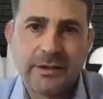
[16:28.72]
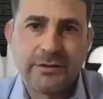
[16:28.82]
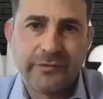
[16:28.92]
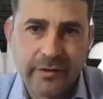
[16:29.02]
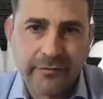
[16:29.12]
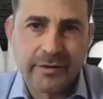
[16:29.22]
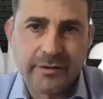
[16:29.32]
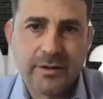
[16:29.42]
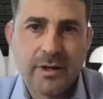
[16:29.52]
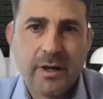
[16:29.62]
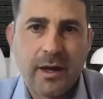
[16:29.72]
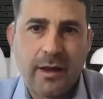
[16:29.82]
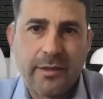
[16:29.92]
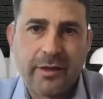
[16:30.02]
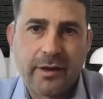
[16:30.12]
you've given.
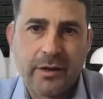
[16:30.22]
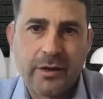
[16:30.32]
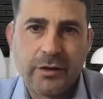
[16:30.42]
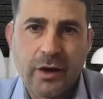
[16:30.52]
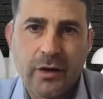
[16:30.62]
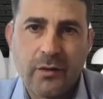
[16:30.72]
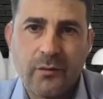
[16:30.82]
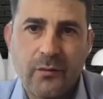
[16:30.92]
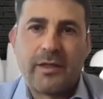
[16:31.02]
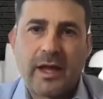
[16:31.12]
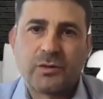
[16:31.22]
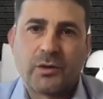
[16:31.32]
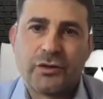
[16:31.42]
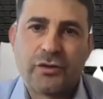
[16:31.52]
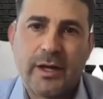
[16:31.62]
I think, that's
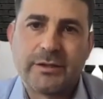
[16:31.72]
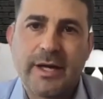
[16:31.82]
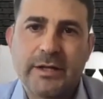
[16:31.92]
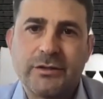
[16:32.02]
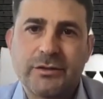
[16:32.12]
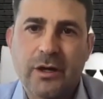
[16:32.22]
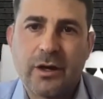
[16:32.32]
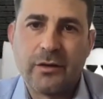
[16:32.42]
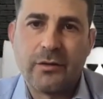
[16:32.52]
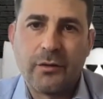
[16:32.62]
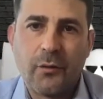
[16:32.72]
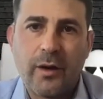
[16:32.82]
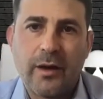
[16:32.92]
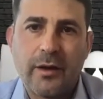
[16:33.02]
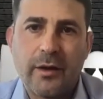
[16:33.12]
what we're trying to get to. So
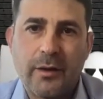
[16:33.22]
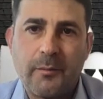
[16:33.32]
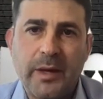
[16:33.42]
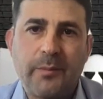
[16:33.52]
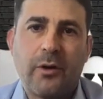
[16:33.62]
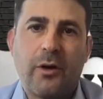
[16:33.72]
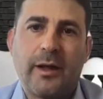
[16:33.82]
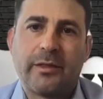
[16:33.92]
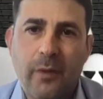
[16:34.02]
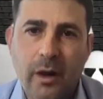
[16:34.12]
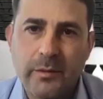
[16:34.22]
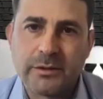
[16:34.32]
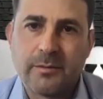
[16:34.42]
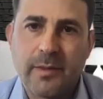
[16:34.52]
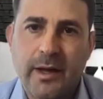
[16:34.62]
people at the
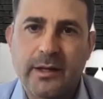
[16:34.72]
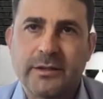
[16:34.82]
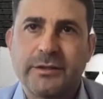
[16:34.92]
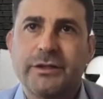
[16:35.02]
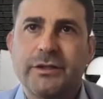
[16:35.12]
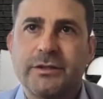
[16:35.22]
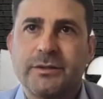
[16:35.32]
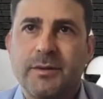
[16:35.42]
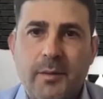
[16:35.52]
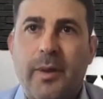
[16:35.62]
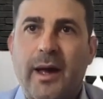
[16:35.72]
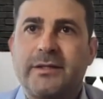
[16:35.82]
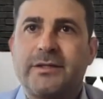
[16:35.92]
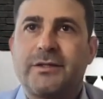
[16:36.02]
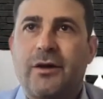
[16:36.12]
moment are making decisions
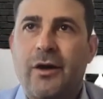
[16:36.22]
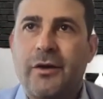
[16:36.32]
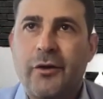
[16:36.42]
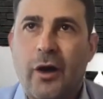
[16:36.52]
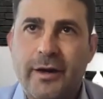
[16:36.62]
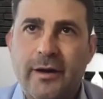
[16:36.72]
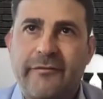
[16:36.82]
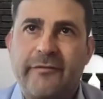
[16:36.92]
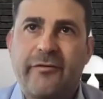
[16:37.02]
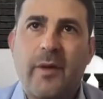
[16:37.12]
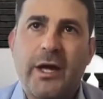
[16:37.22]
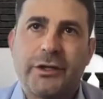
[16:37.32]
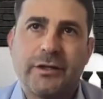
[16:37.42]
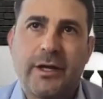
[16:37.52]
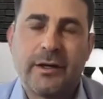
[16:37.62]
based on not enough
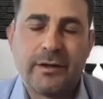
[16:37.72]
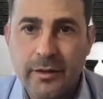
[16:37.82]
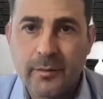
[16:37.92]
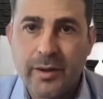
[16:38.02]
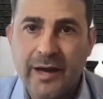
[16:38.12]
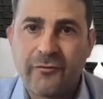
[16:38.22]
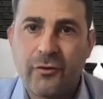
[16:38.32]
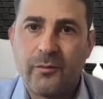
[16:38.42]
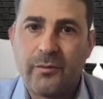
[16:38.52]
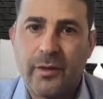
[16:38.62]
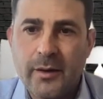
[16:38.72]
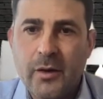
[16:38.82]
information. And the platform,